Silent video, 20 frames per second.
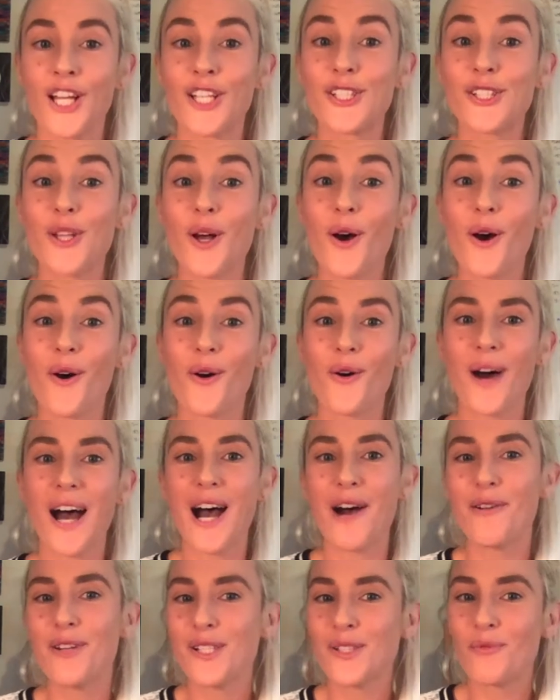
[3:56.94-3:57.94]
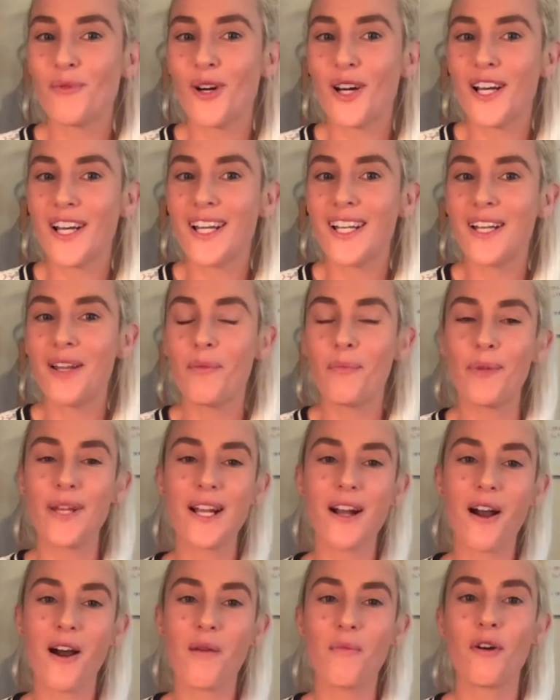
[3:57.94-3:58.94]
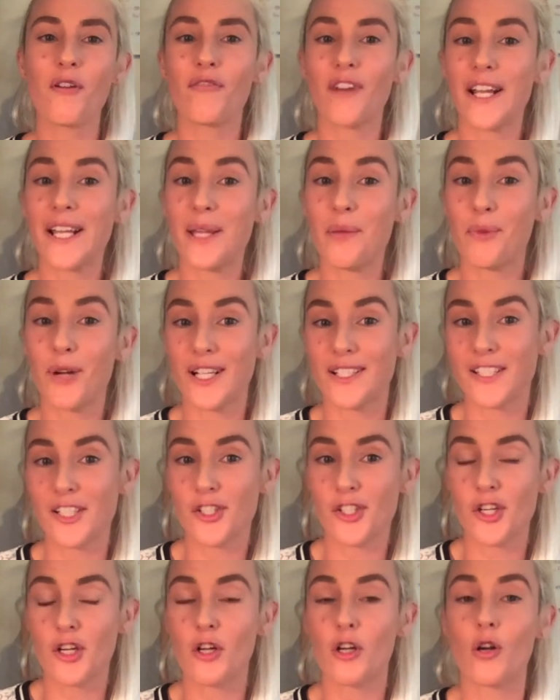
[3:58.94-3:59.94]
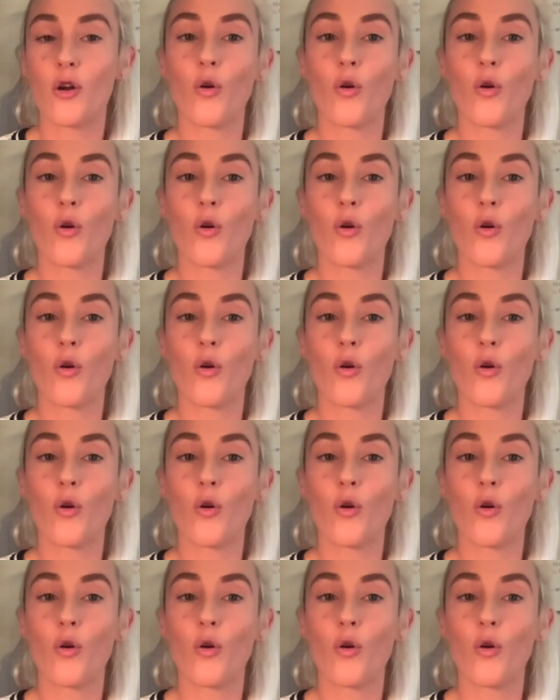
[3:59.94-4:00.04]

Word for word: So, how does one become a Reiki practitioner